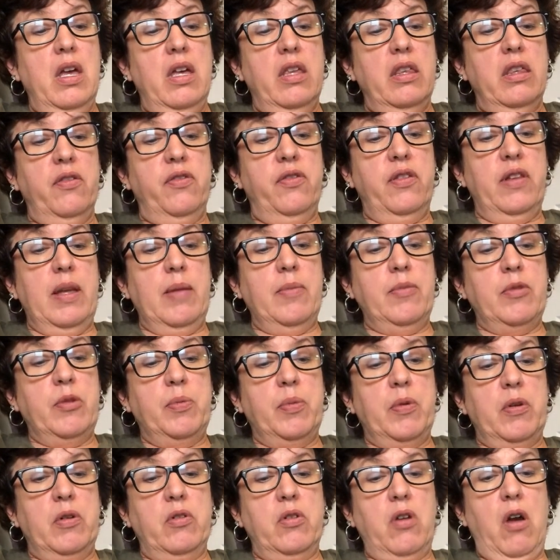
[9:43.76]
The flames
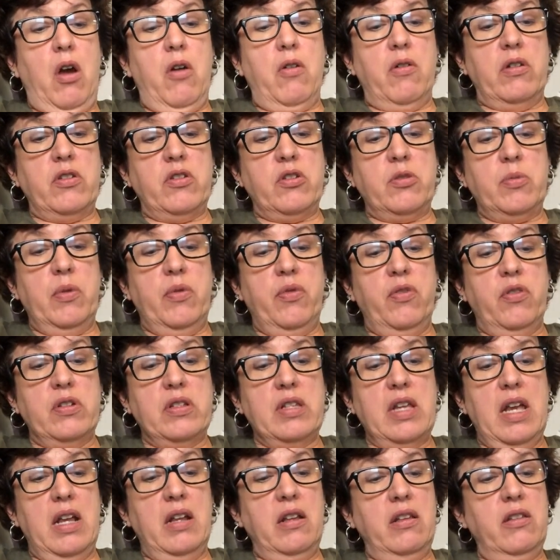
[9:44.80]
burned orange. Before
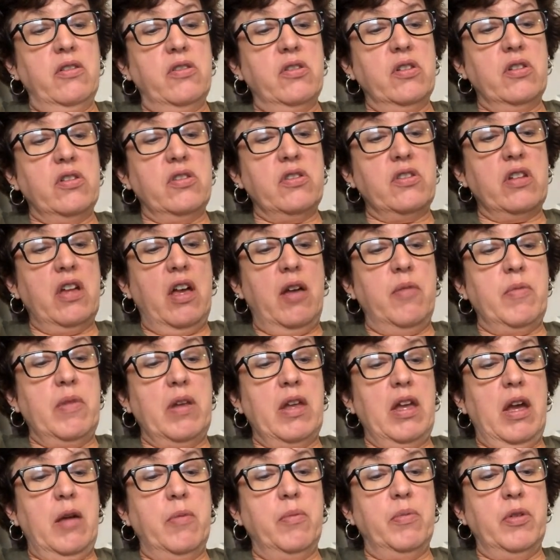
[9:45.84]
Tantalus could stop
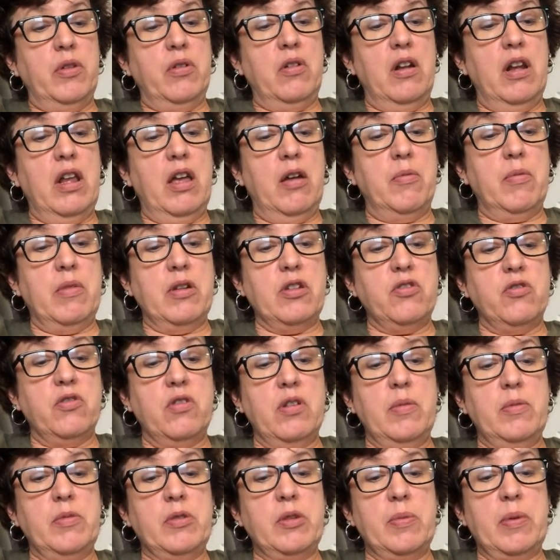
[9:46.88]
me, I blurted out my
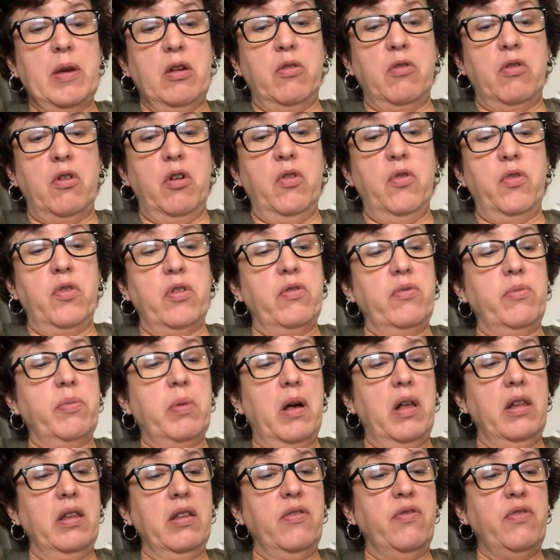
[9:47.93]
dreams about Grover and
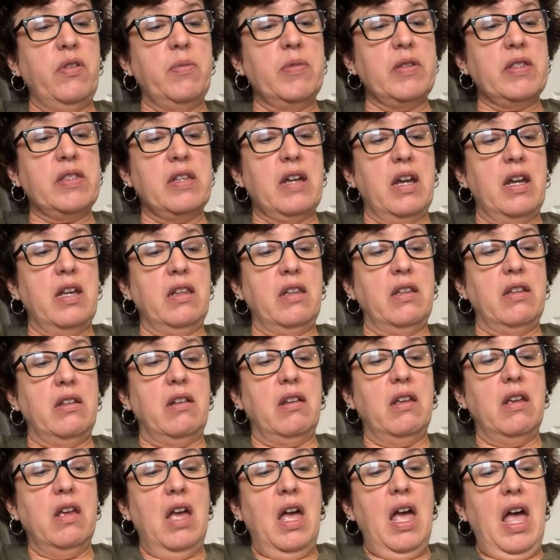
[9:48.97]
Polyphemus Island.
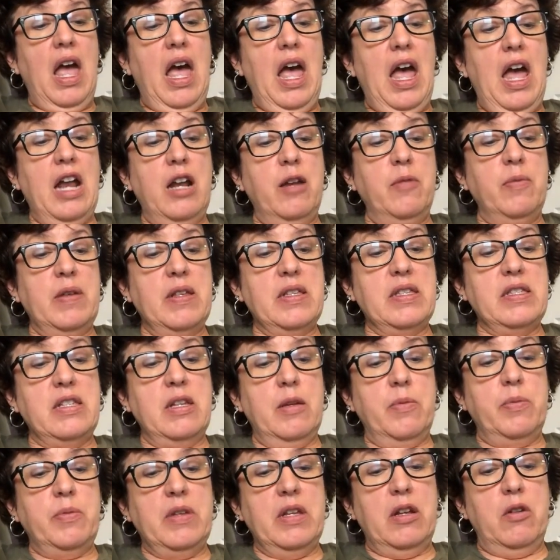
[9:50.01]
Annabeth
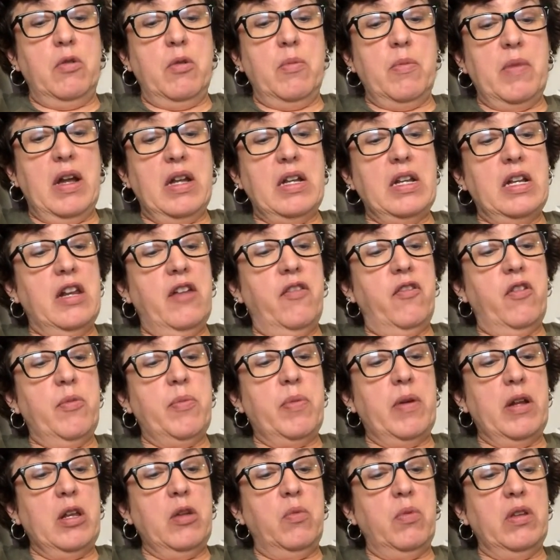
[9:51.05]
stepped in and reminded
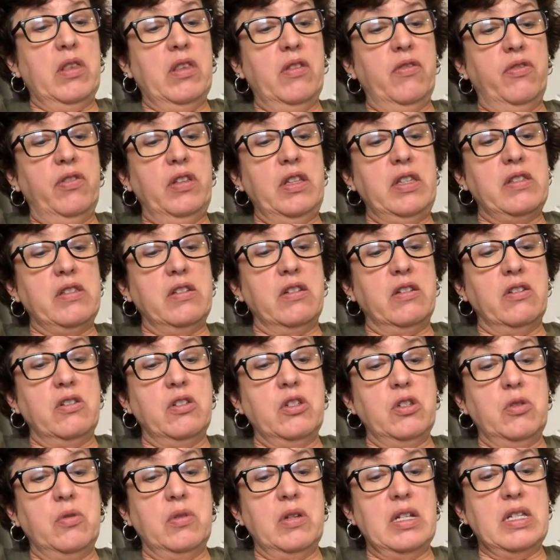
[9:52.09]
everybody what the fleece could
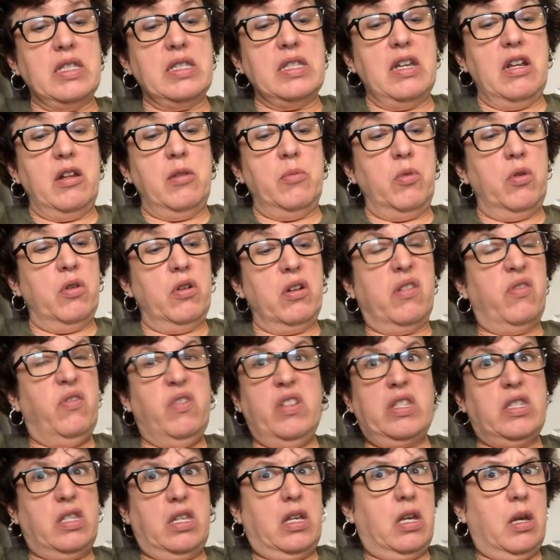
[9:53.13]
do. It sounded more
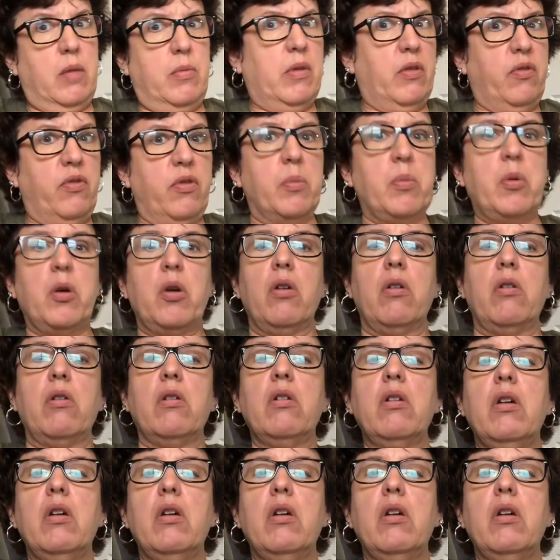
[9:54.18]
convincing coming from her.